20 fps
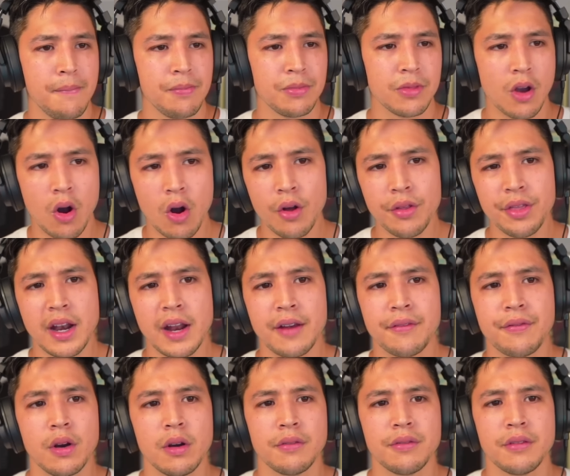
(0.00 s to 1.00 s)
All that I've
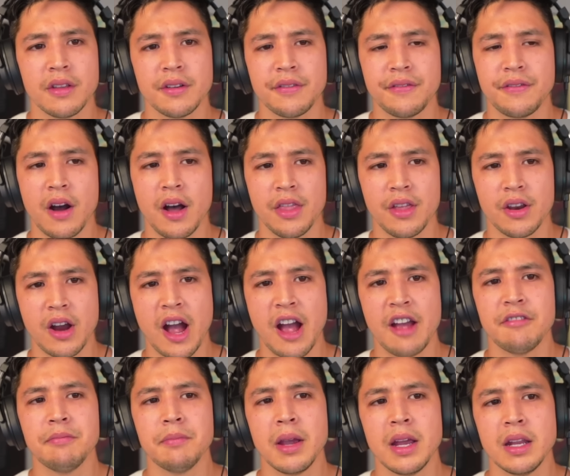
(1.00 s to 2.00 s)
heard from the Father,
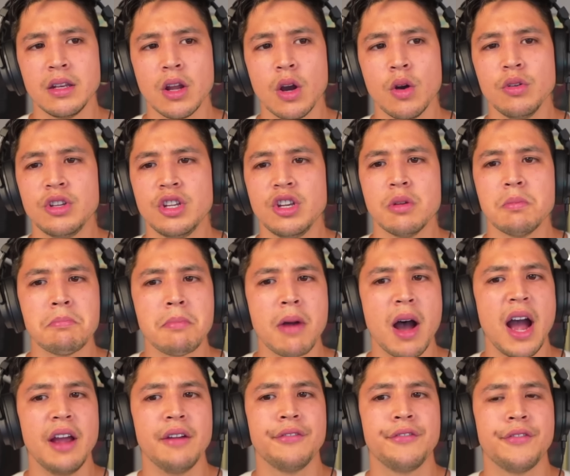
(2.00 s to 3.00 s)
I've made known to you,
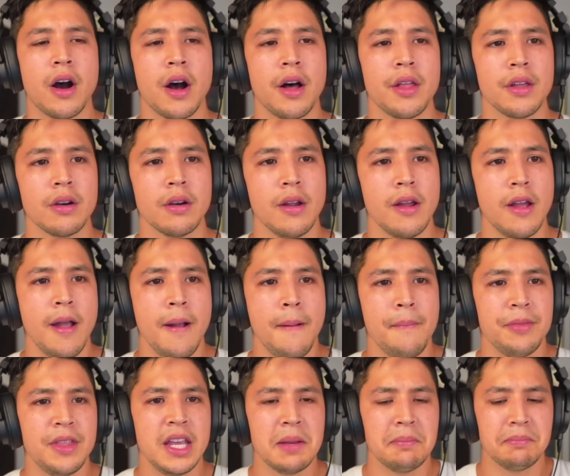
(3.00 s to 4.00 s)
my Father."
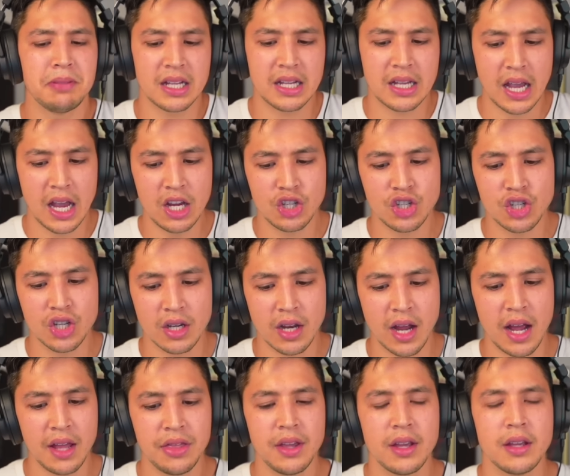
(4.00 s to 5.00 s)
The implication,
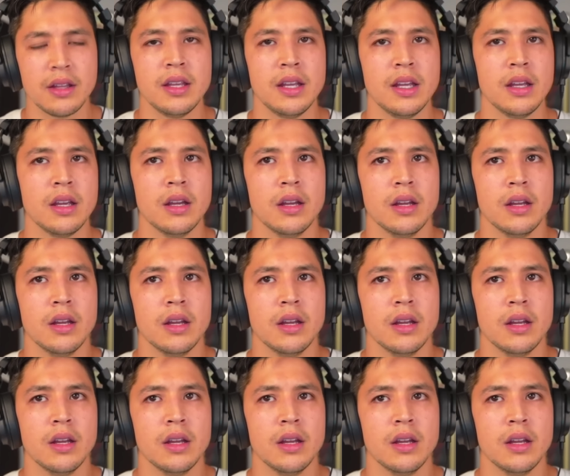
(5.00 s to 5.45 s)
I think the